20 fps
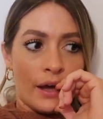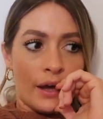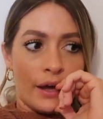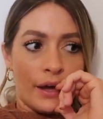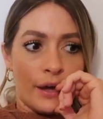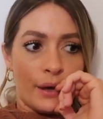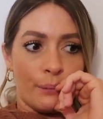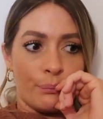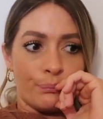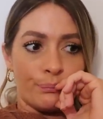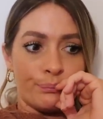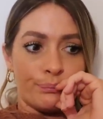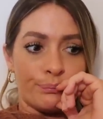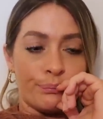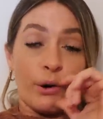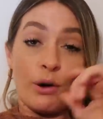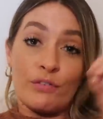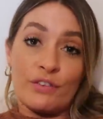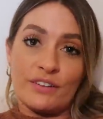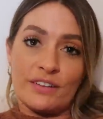
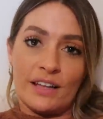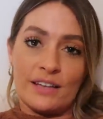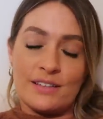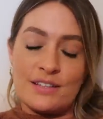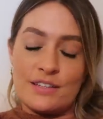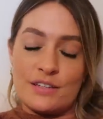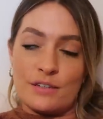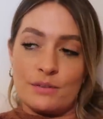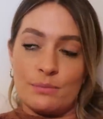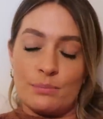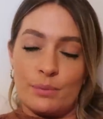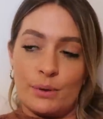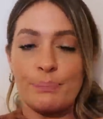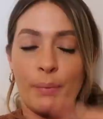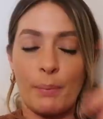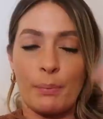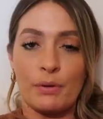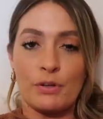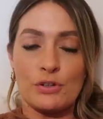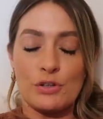But obviously I didn't.
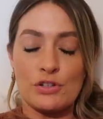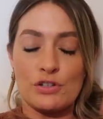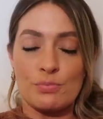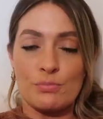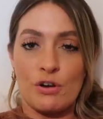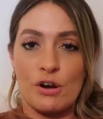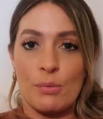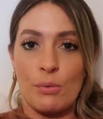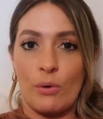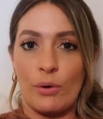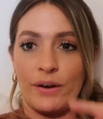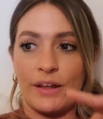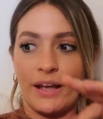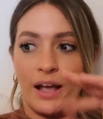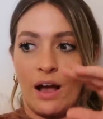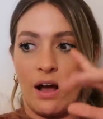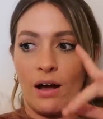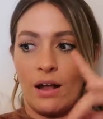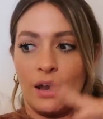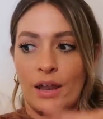But I'm going to do it tomorrow
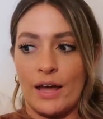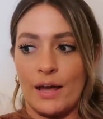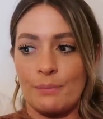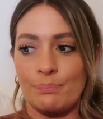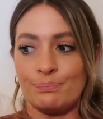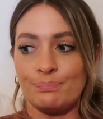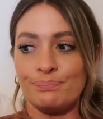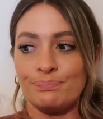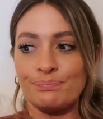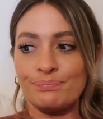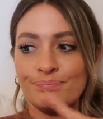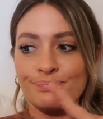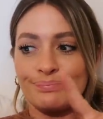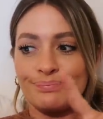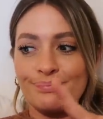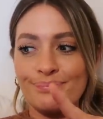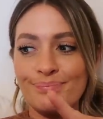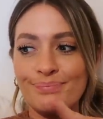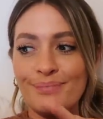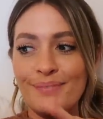morning. I'll
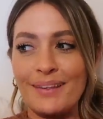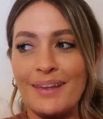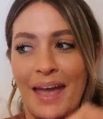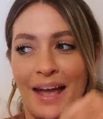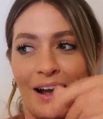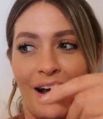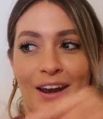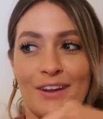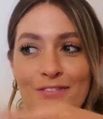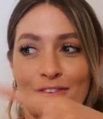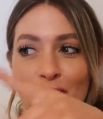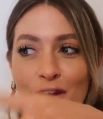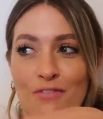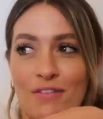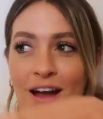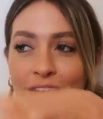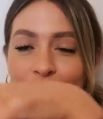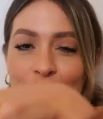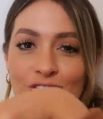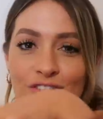kind of go
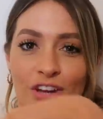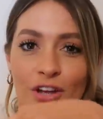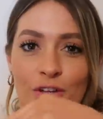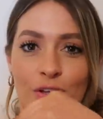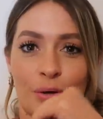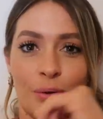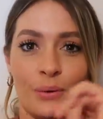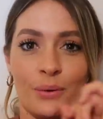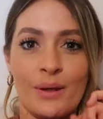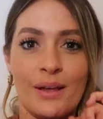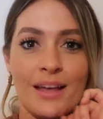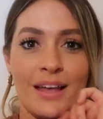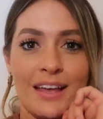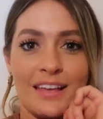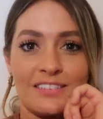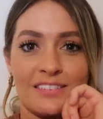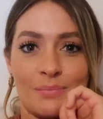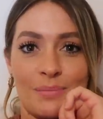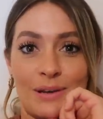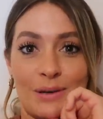around and show you
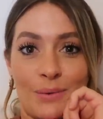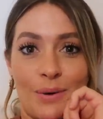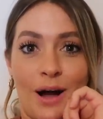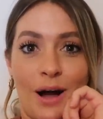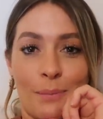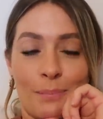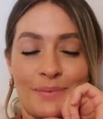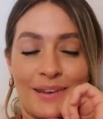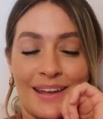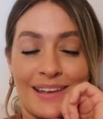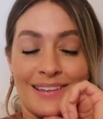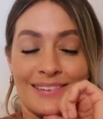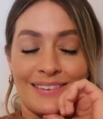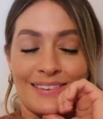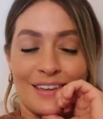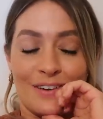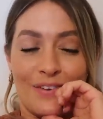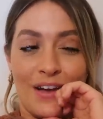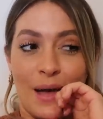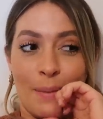some little updates
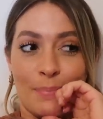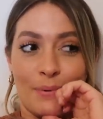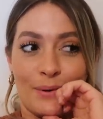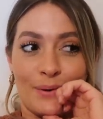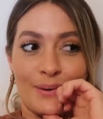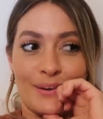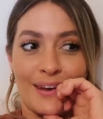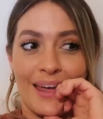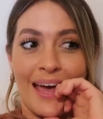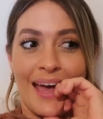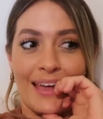that have happened.